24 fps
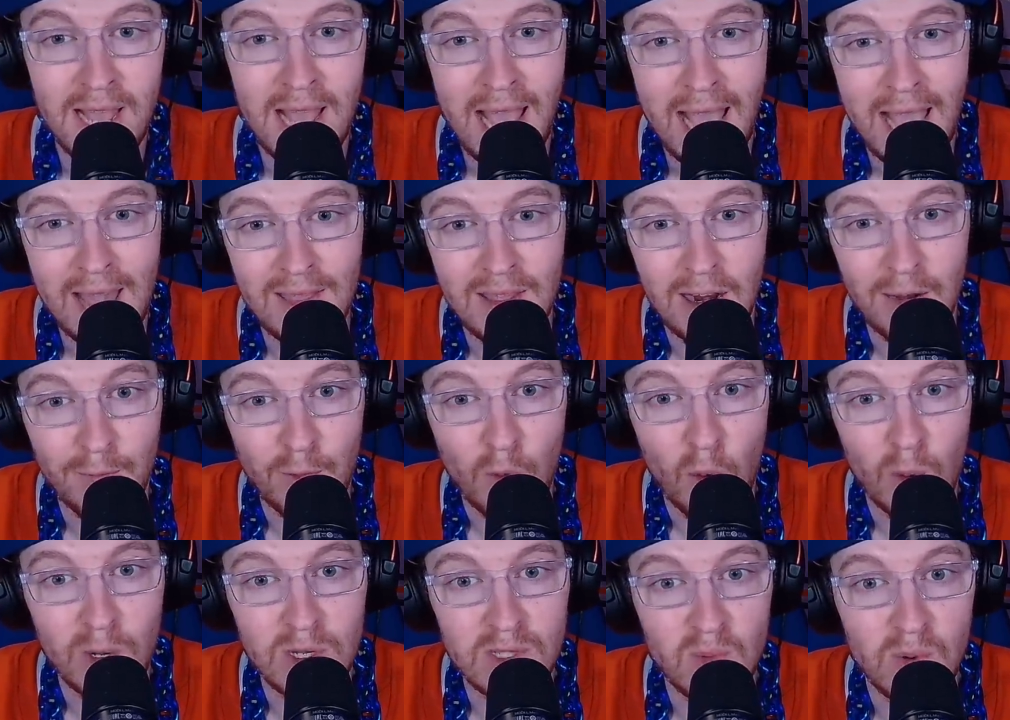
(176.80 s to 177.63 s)
And then, of
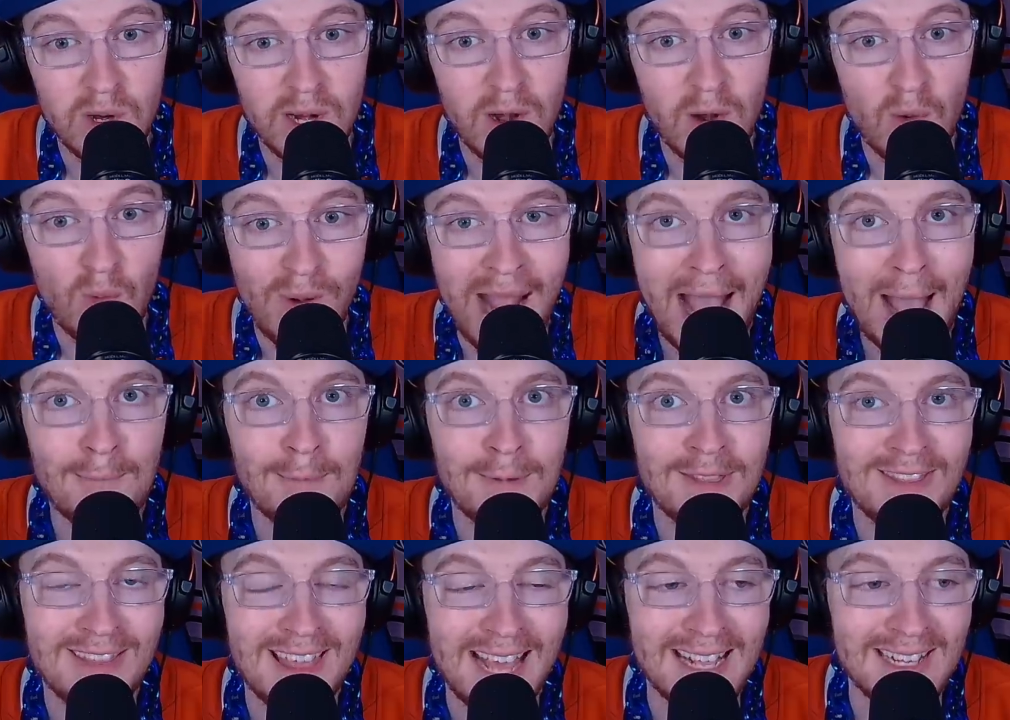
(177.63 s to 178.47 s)
course, we're going to wrap
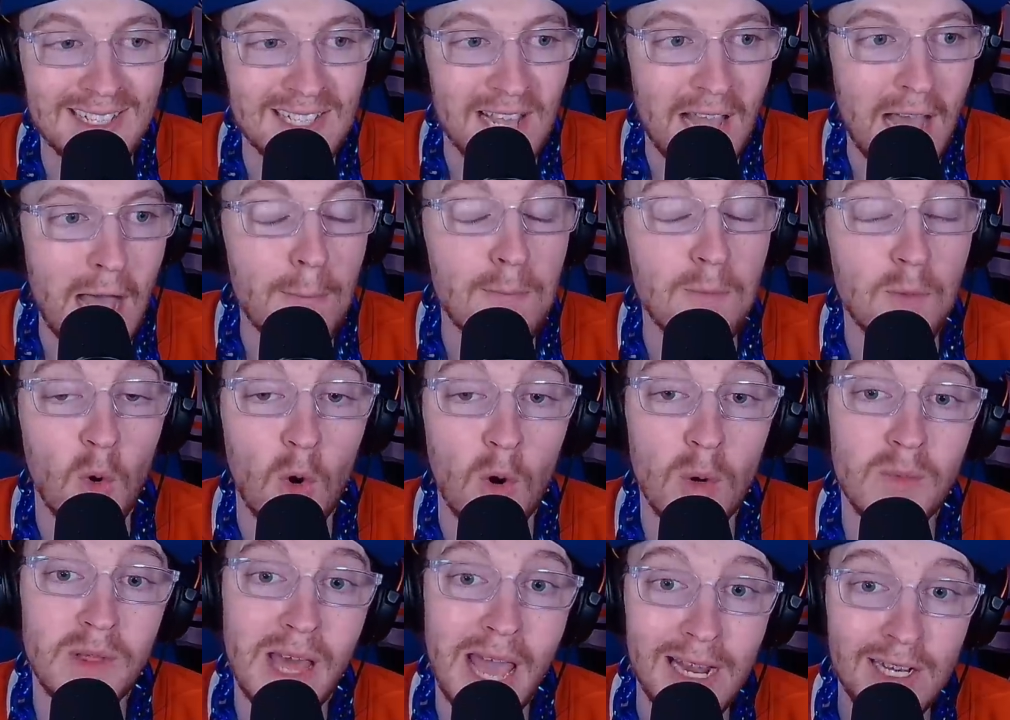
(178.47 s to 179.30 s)
things up.
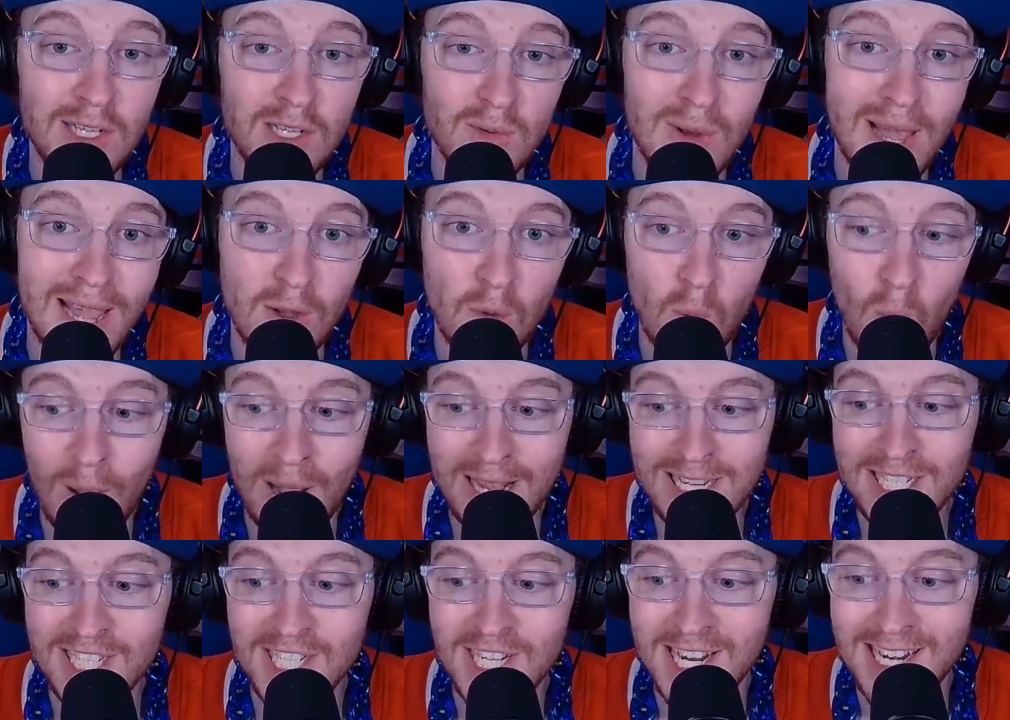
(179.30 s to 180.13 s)
Normally, I do a
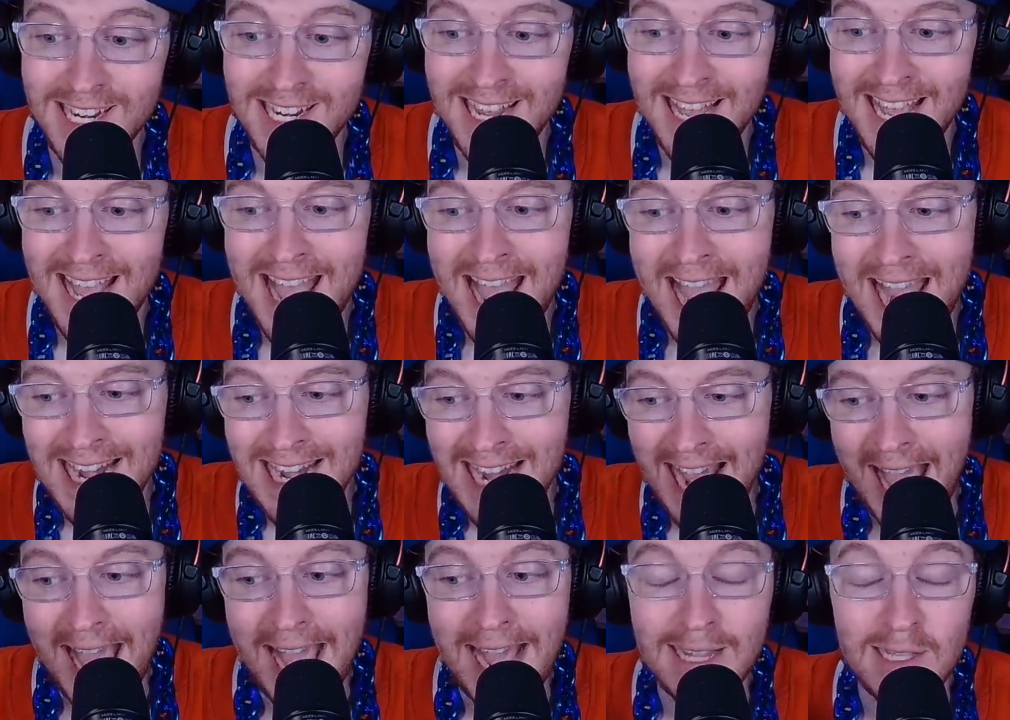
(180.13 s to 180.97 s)
question and
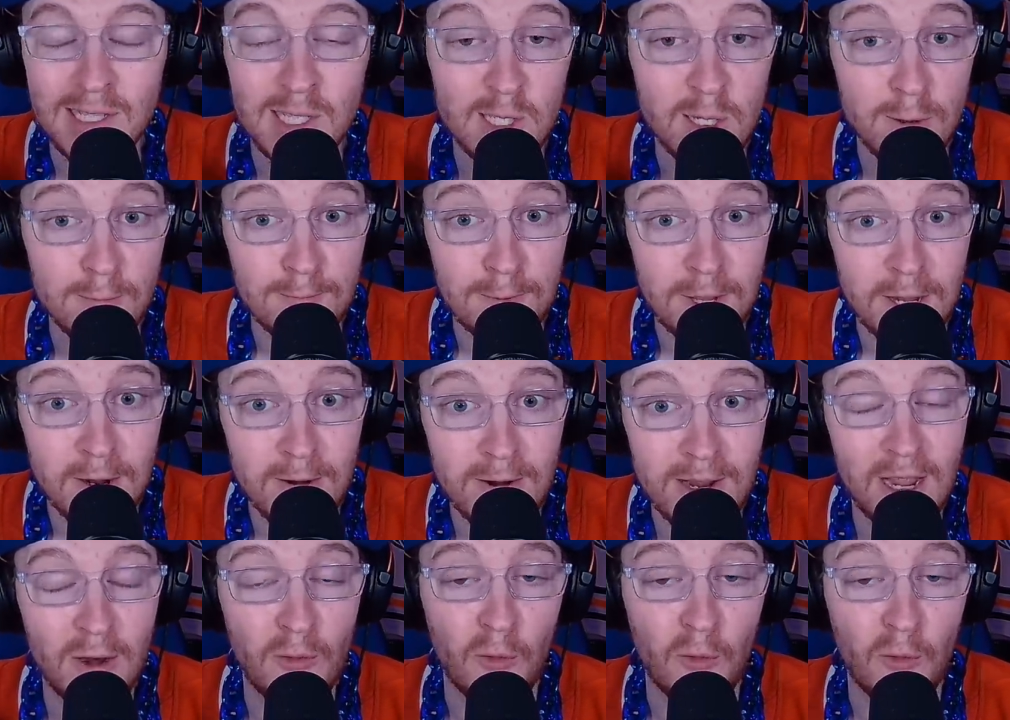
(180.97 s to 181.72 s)
answer period